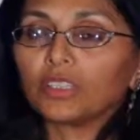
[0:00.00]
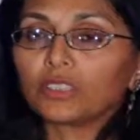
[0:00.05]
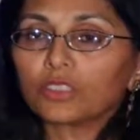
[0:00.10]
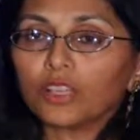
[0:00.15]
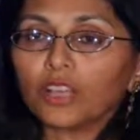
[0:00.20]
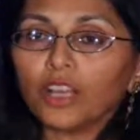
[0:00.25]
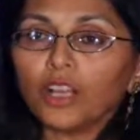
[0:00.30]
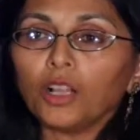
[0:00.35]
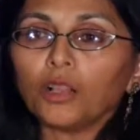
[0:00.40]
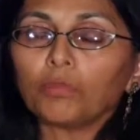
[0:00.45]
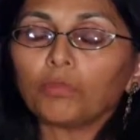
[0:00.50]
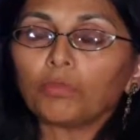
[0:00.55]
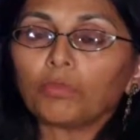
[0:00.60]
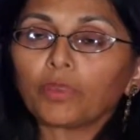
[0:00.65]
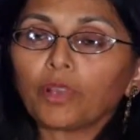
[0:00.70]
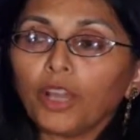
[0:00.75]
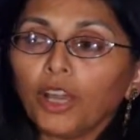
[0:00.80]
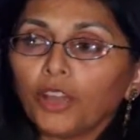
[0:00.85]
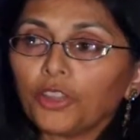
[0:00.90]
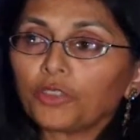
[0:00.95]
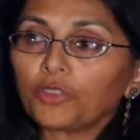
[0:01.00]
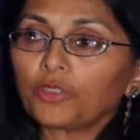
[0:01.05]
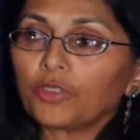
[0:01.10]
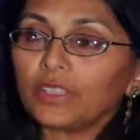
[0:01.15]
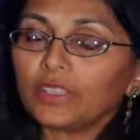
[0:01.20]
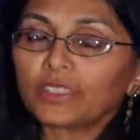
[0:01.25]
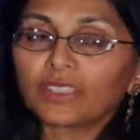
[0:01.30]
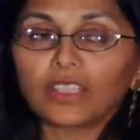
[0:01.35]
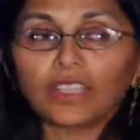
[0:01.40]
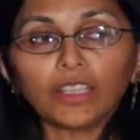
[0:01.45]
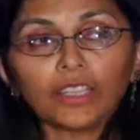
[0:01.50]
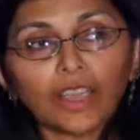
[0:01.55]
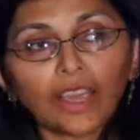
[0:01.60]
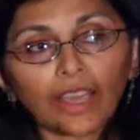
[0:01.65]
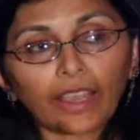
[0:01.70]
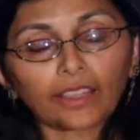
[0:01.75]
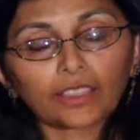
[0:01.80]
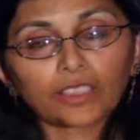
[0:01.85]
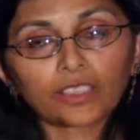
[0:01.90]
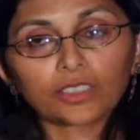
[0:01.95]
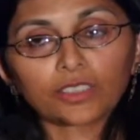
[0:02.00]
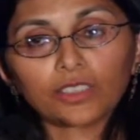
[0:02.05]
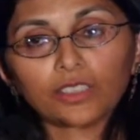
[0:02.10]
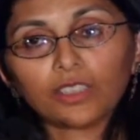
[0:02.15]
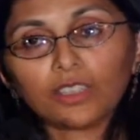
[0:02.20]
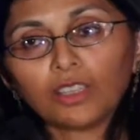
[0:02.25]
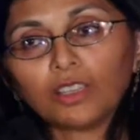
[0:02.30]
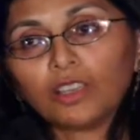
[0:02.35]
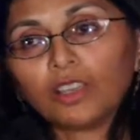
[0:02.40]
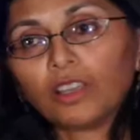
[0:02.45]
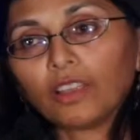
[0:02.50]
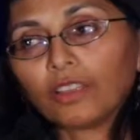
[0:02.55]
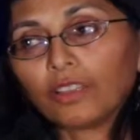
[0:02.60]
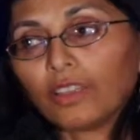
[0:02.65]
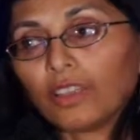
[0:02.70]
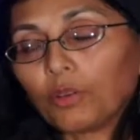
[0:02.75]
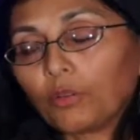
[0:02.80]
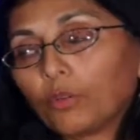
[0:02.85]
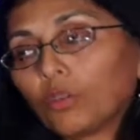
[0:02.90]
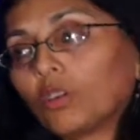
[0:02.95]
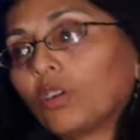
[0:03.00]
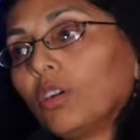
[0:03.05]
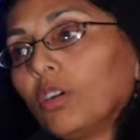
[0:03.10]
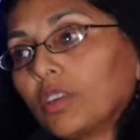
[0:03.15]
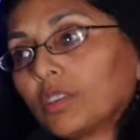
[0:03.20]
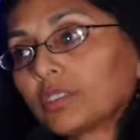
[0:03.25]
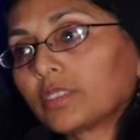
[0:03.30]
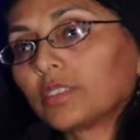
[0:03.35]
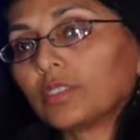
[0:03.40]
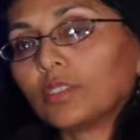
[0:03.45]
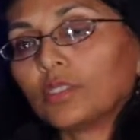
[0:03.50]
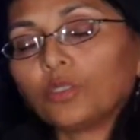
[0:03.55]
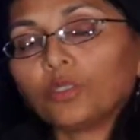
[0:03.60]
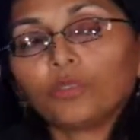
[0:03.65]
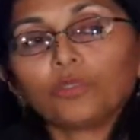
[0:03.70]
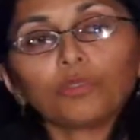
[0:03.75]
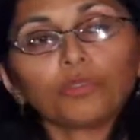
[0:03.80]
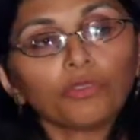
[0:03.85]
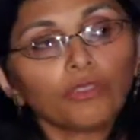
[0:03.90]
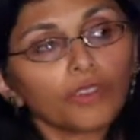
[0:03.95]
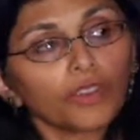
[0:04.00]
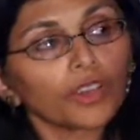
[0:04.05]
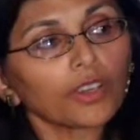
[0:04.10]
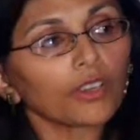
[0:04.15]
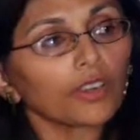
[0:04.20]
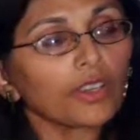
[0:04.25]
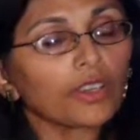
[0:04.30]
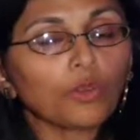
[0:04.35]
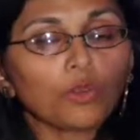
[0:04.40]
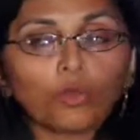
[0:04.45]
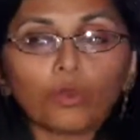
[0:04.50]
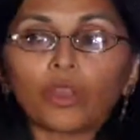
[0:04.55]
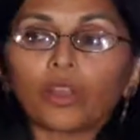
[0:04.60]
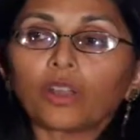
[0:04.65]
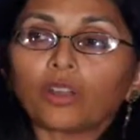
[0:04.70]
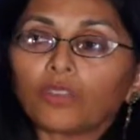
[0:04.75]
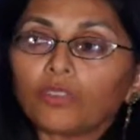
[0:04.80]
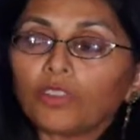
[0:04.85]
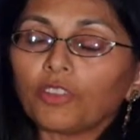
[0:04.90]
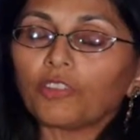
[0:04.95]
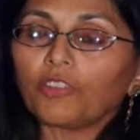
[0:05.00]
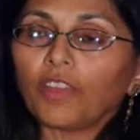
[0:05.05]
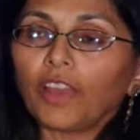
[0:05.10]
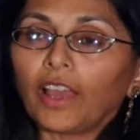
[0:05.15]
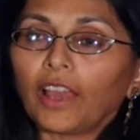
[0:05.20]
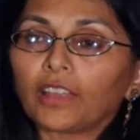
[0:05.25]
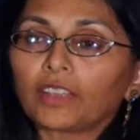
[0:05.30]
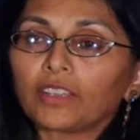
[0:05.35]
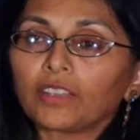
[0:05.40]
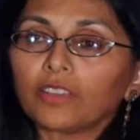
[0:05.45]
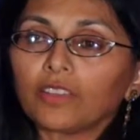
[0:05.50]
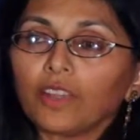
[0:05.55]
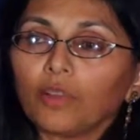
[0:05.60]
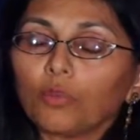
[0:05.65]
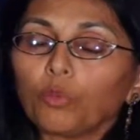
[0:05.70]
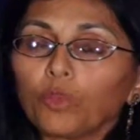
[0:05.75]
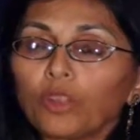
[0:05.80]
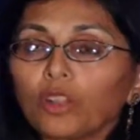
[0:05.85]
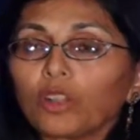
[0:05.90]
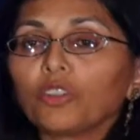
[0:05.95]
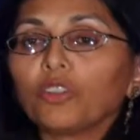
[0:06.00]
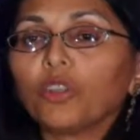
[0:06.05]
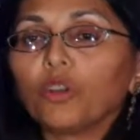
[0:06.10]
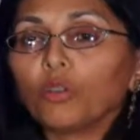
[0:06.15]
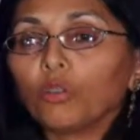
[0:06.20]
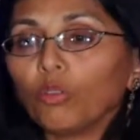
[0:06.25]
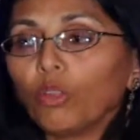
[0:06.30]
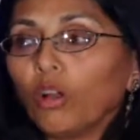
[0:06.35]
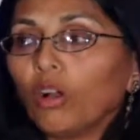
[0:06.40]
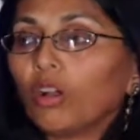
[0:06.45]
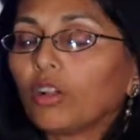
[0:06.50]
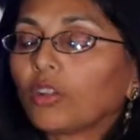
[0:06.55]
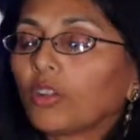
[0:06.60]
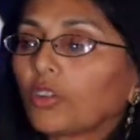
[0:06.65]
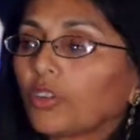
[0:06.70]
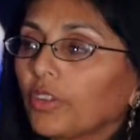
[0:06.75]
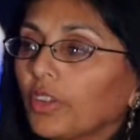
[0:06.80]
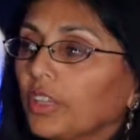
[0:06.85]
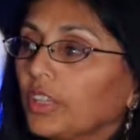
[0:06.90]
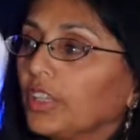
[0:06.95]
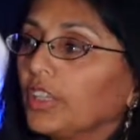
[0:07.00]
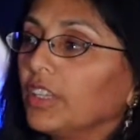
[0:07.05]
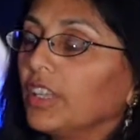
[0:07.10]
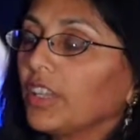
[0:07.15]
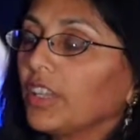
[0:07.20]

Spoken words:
to help countries connect, that we're also very aware of the fact that we are no longer in an